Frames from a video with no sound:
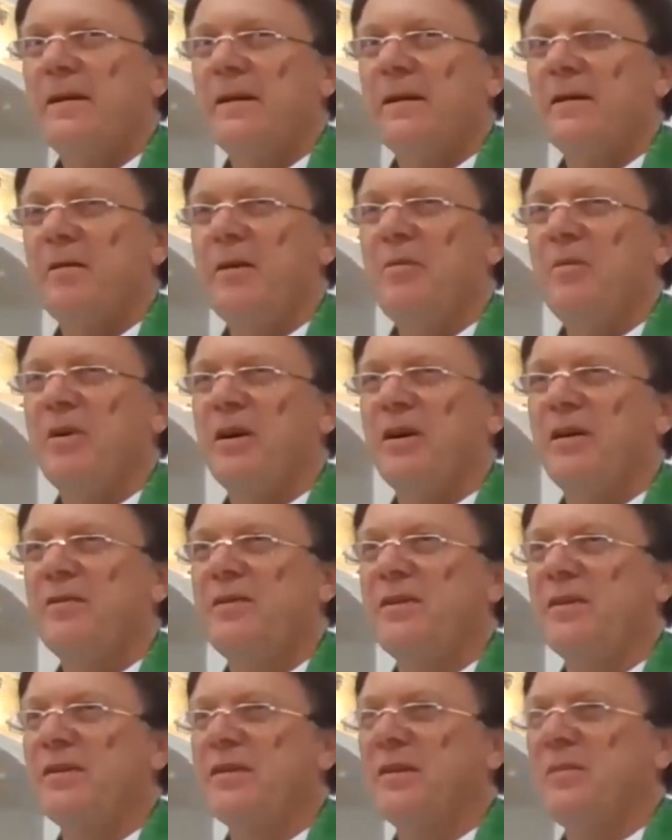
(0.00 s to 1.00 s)
And maybe
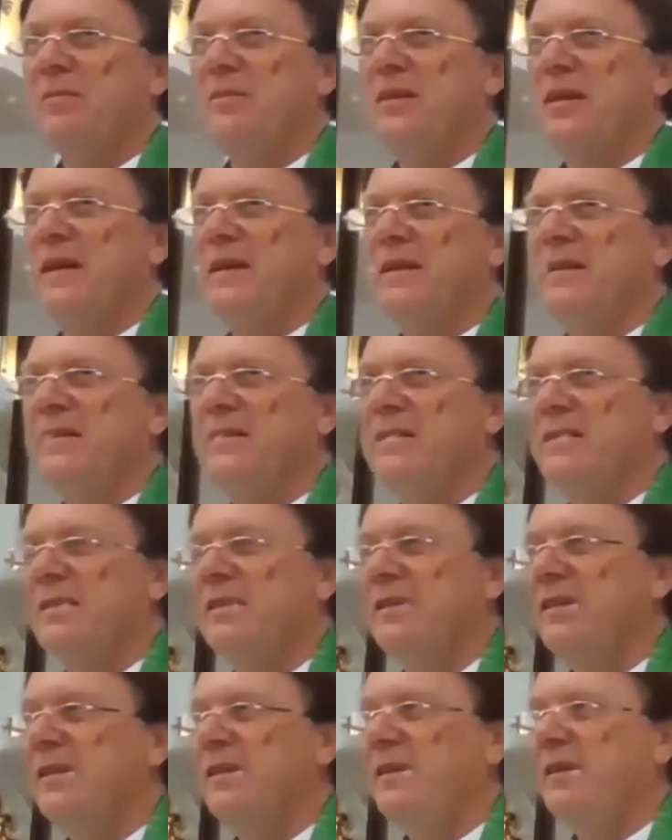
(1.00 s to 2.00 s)
after some days,
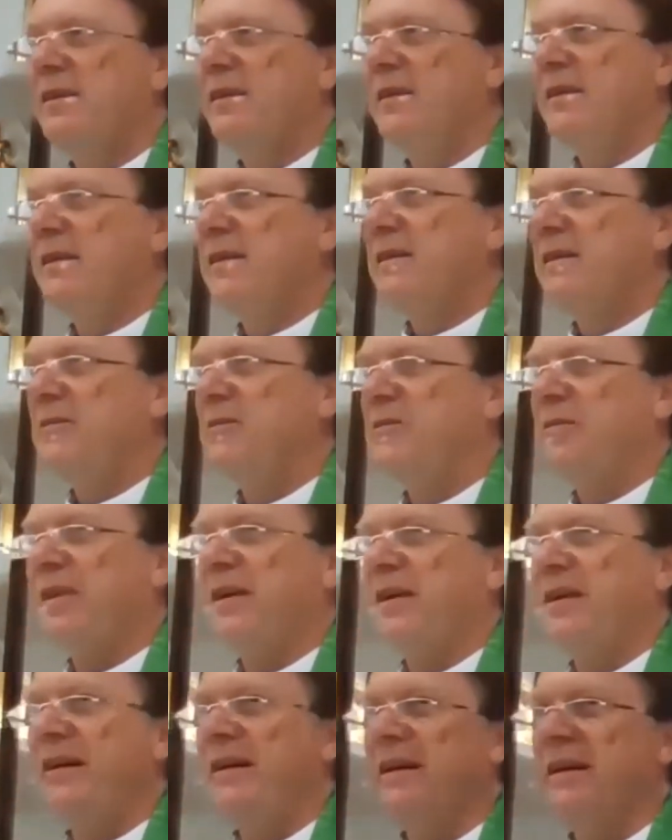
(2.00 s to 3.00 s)
you
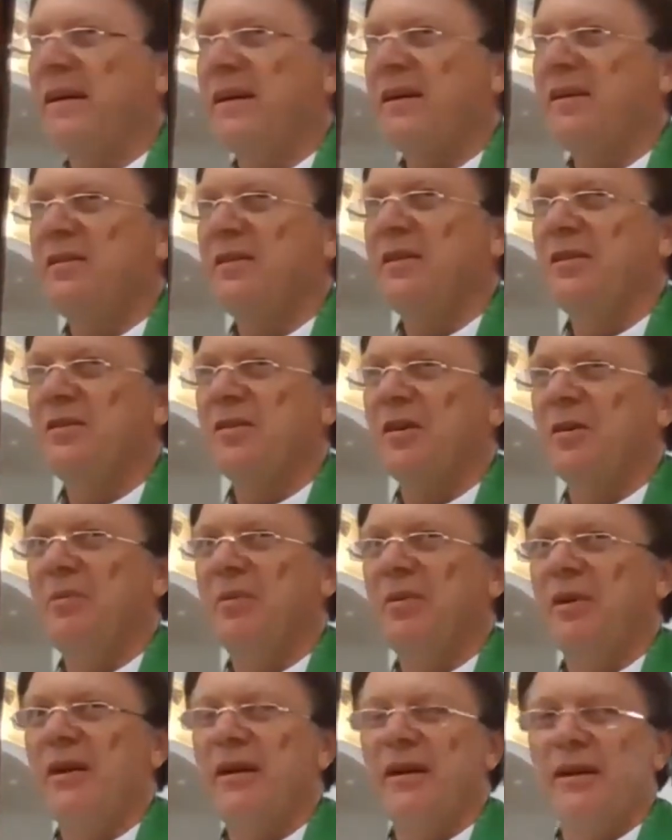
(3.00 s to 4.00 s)
finally get to the top
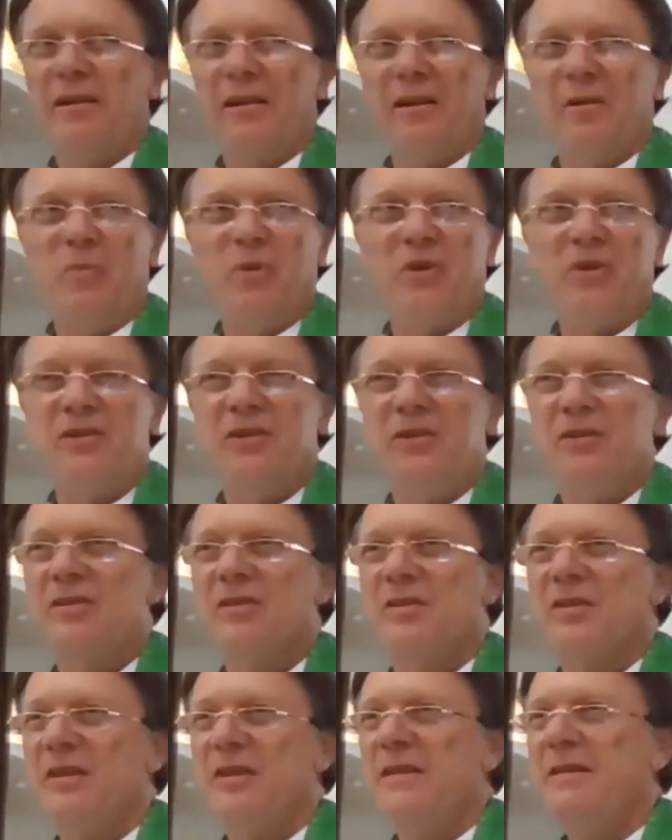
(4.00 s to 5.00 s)
of the hill, and what do you
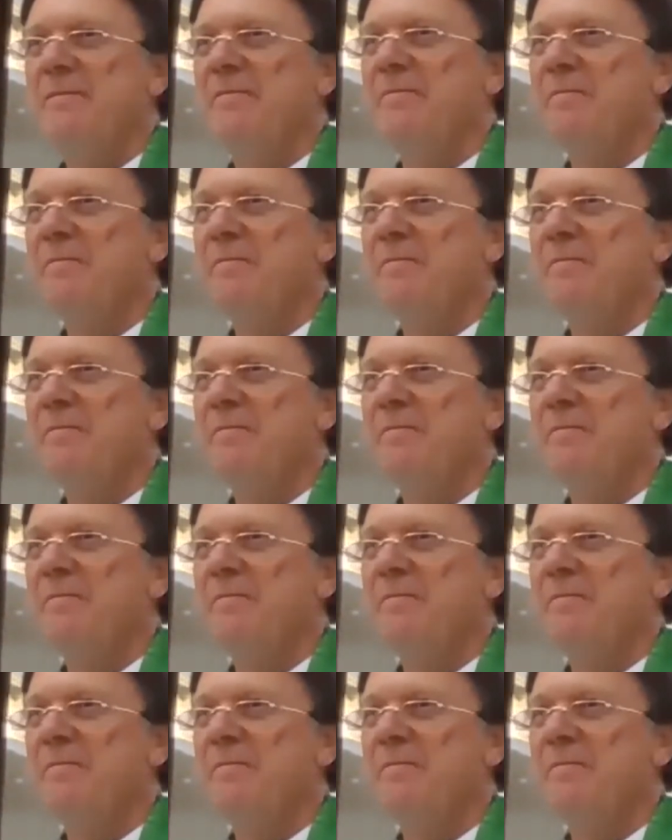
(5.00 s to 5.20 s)
see?